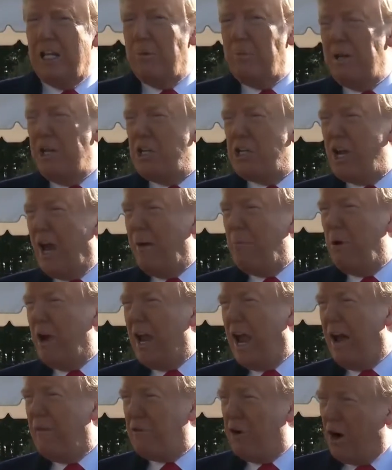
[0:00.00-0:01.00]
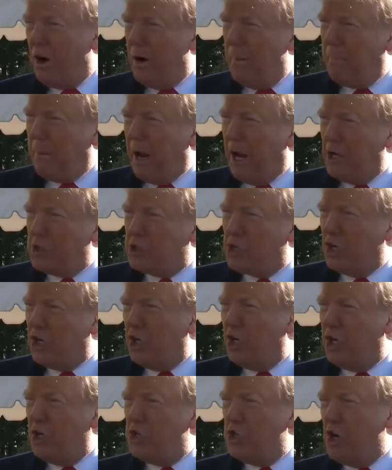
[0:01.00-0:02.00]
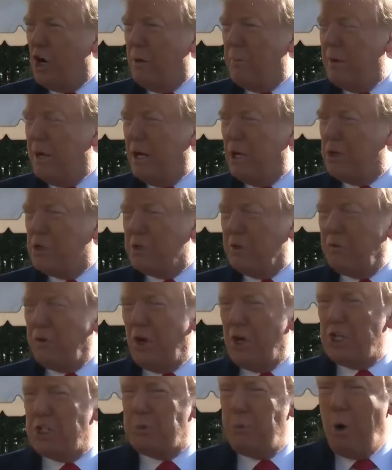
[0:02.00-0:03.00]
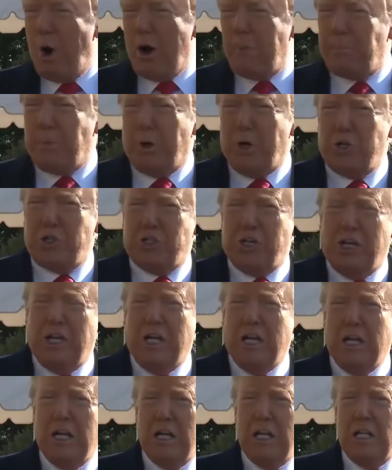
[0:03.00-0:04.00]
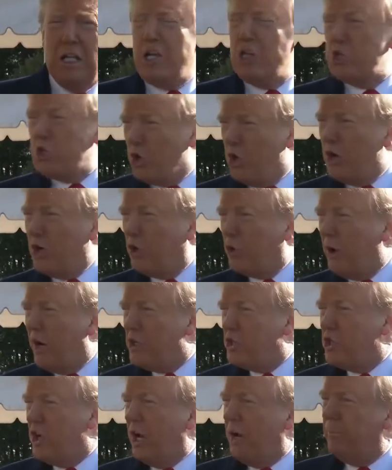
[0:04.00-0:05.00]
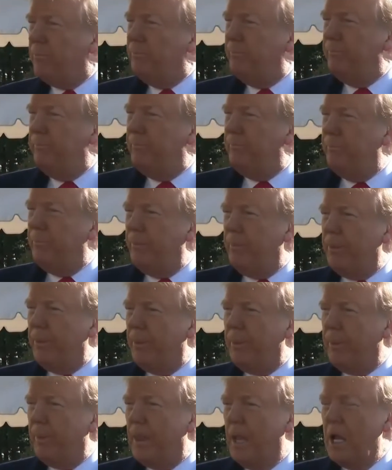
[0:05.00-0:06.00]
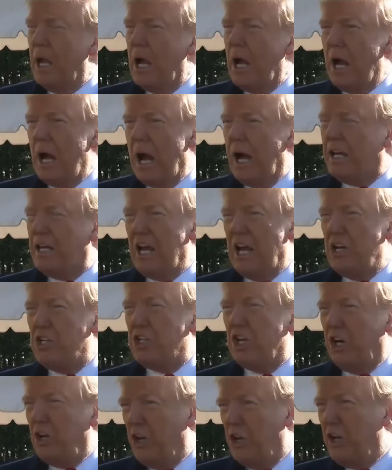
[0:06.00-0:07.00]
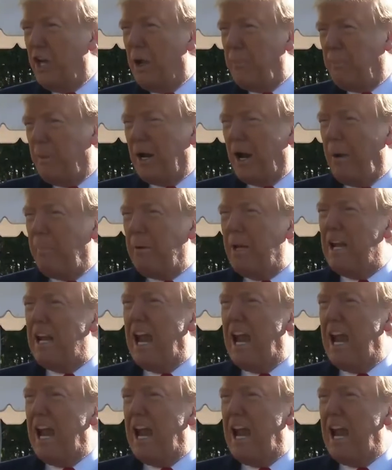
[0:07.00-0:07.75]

In the meantime, we have our ambassador to Germany, who's a very smart person. He's doing a great job. I can't tell you yet, but I'll be